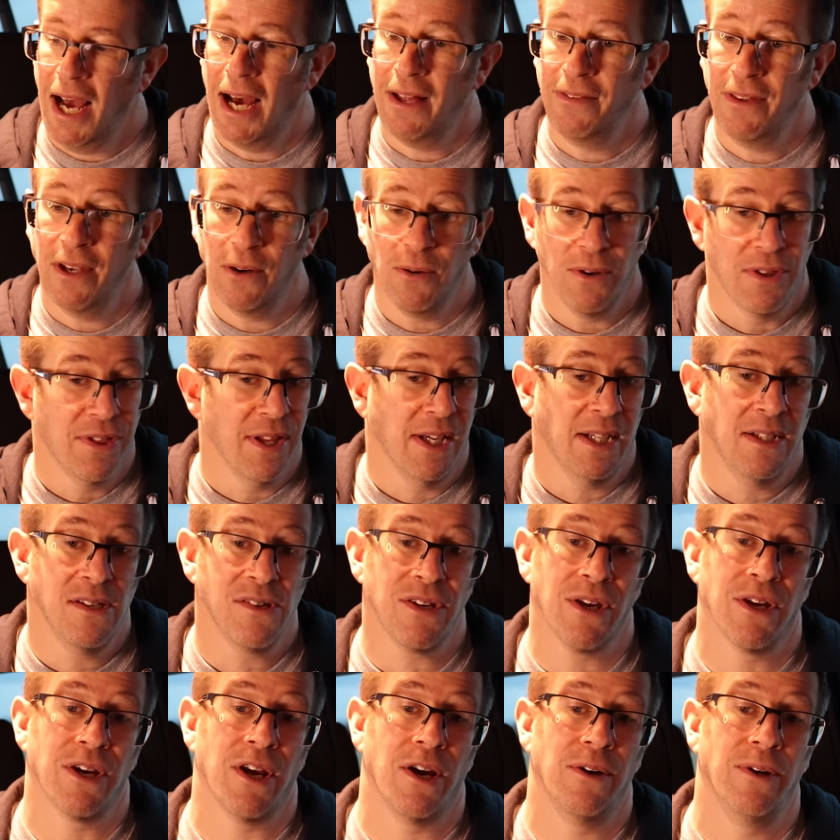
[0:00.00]
and there are
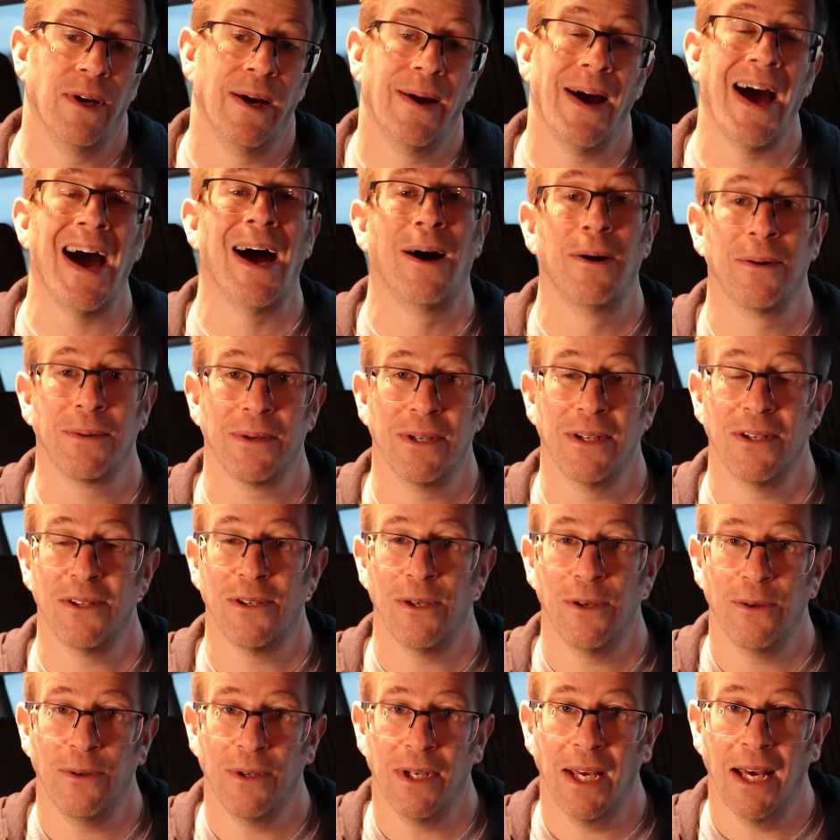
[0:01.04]
things I don't know how I'm going to
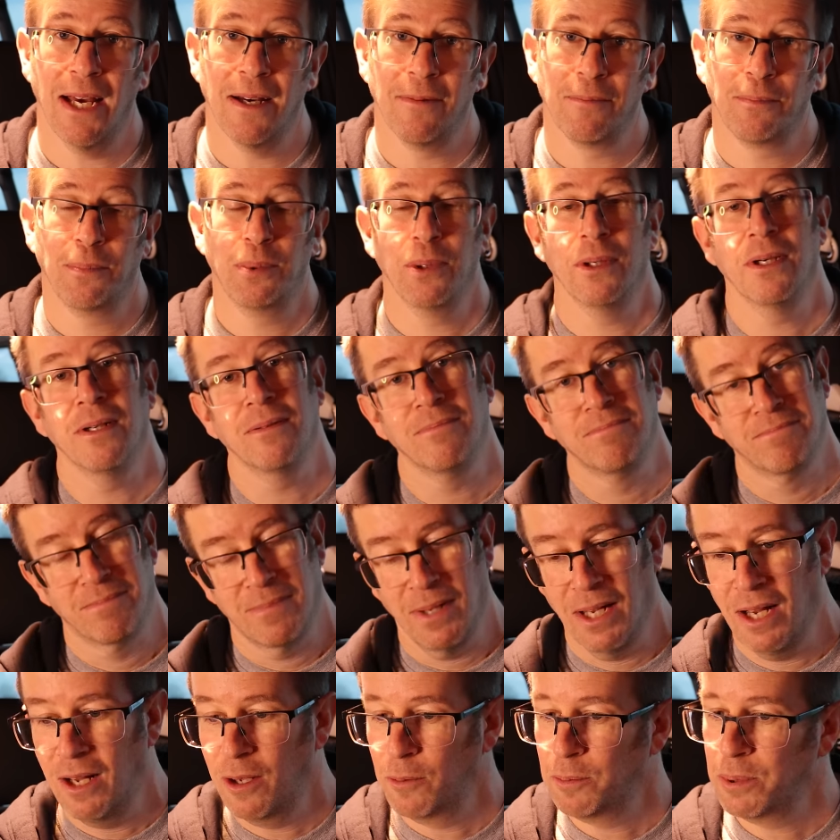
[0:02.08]
do yet, but
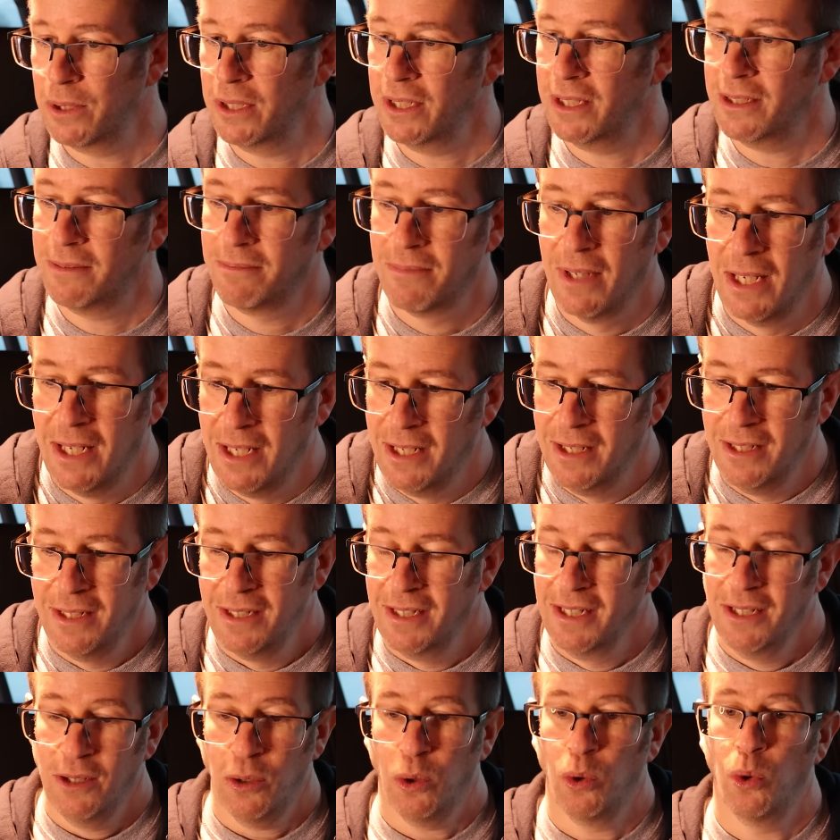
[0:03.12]
I'll be
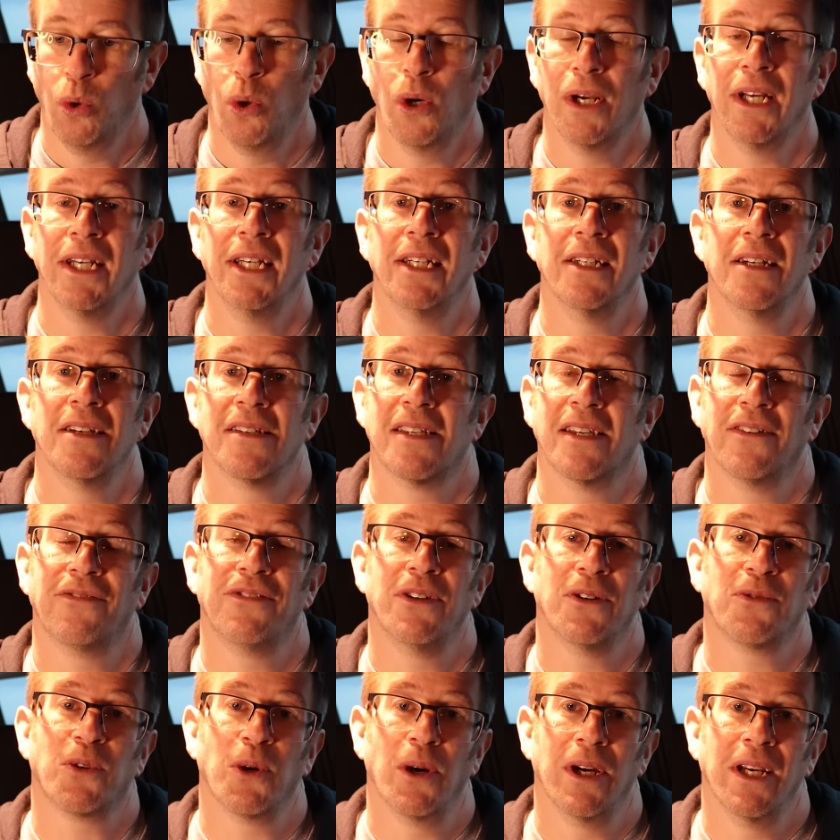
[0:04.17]
all ears
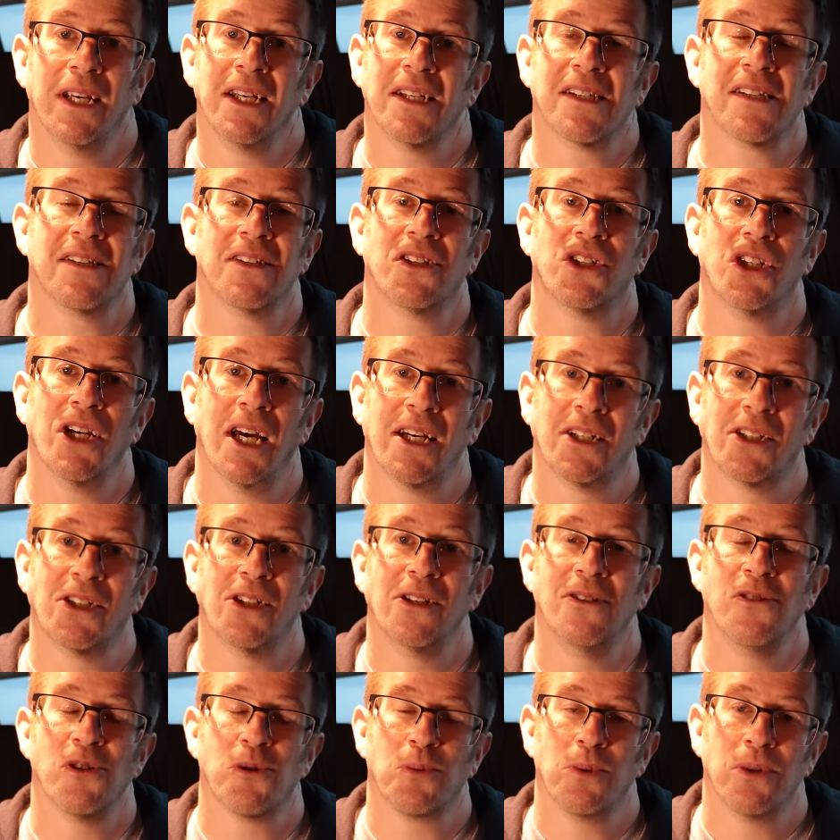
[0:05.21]
if you've got any
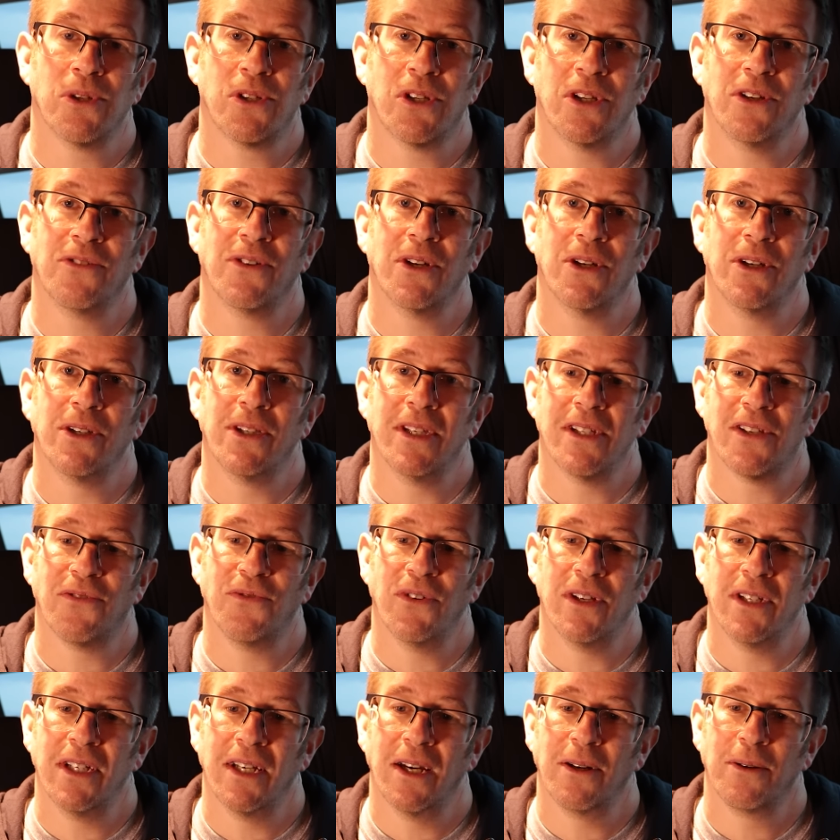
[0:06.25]
suggestions once you've heard this
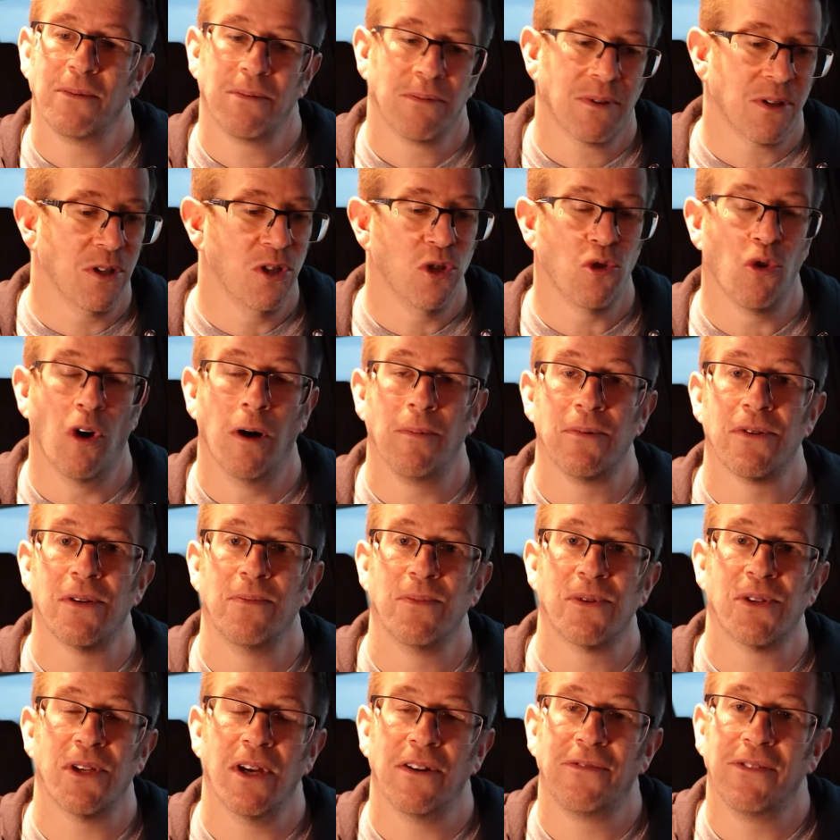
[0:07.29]
video. You can drop
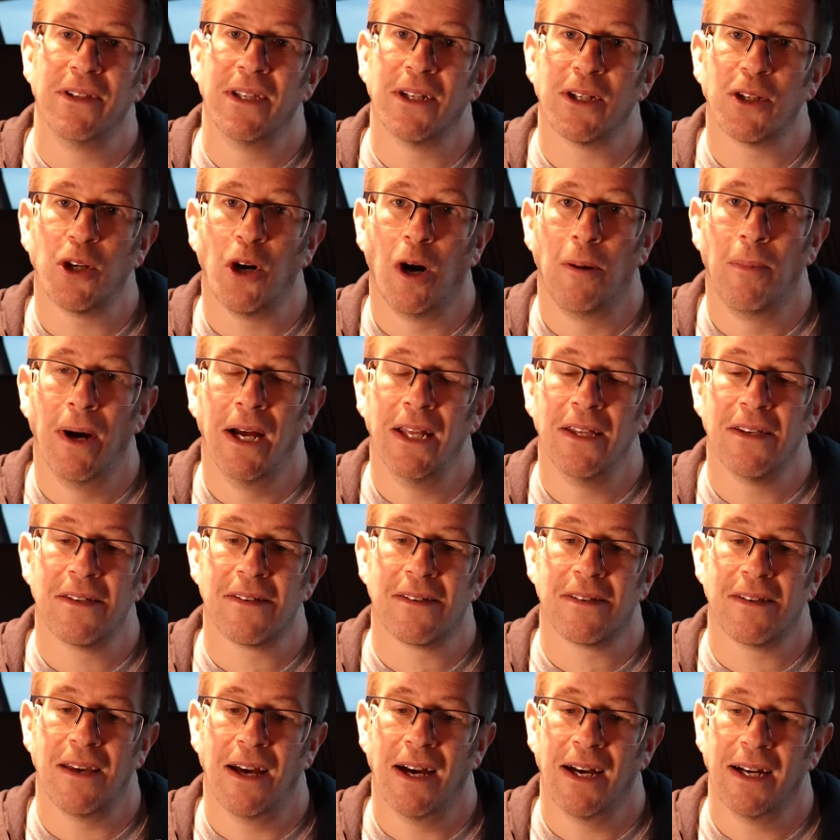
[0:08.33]
some stuff in the
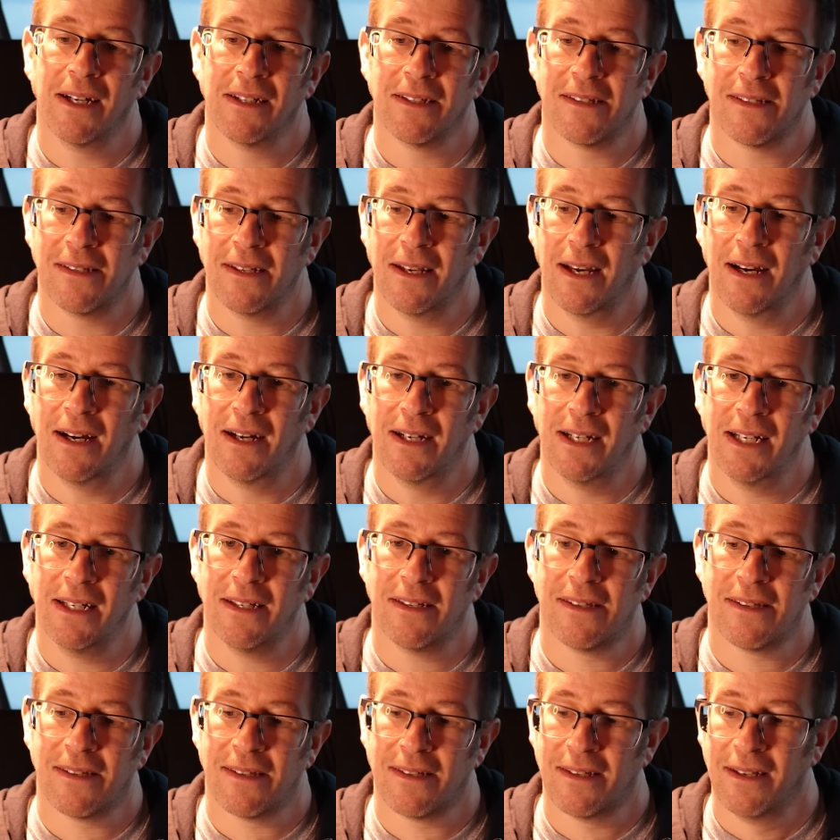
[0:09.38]
comments, as
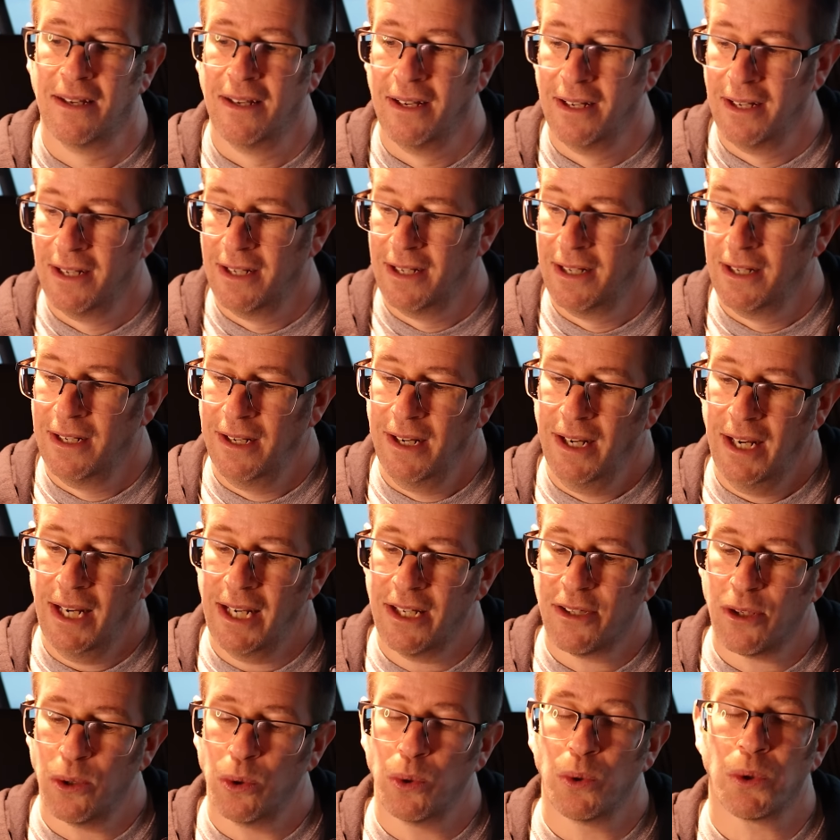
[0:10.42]

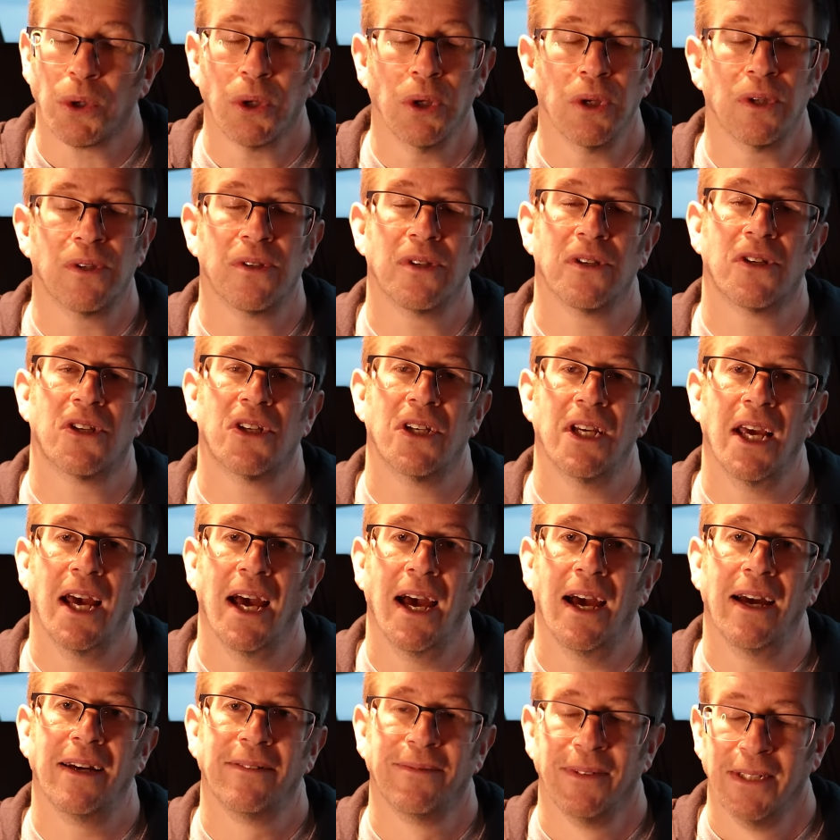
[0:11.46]
it's all good to
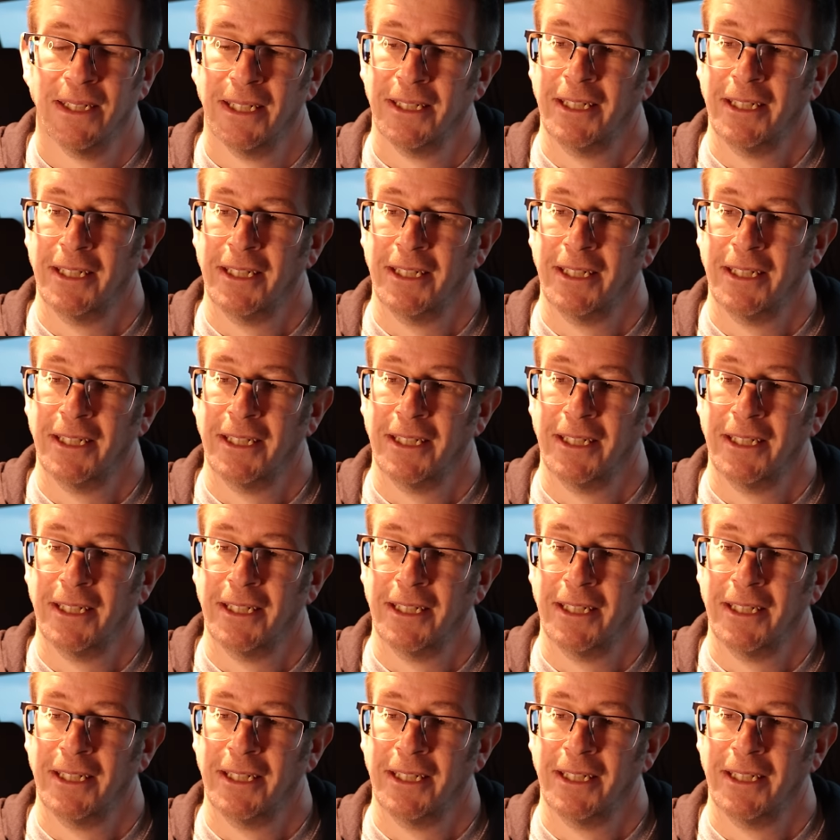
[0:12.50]
share.